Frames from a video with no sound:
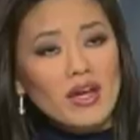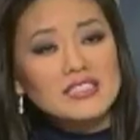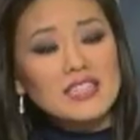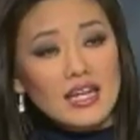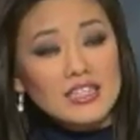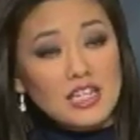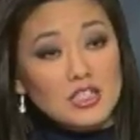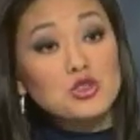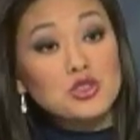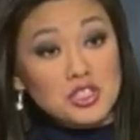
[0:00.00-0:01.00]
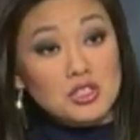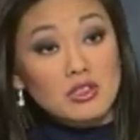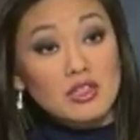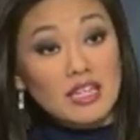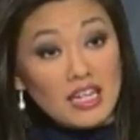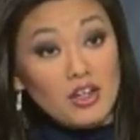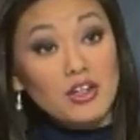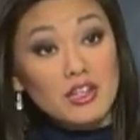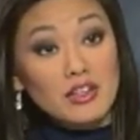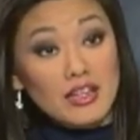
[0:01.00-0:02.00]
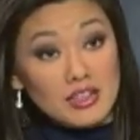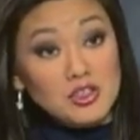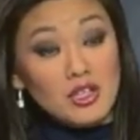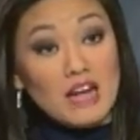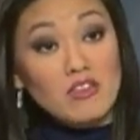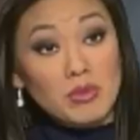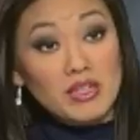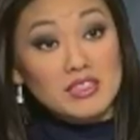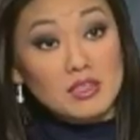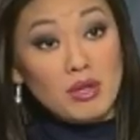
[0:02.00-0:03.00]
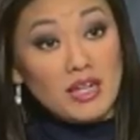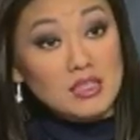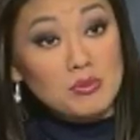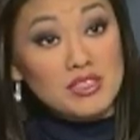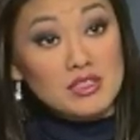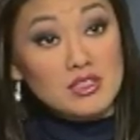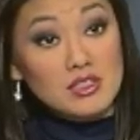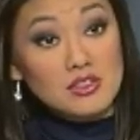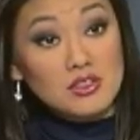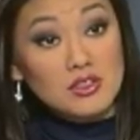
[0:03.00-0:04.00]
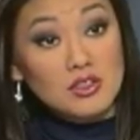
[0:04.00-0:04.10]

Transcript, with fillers: is, that, is that traditionally the area that is going to have the biggest impact on That's businesses? Right. So,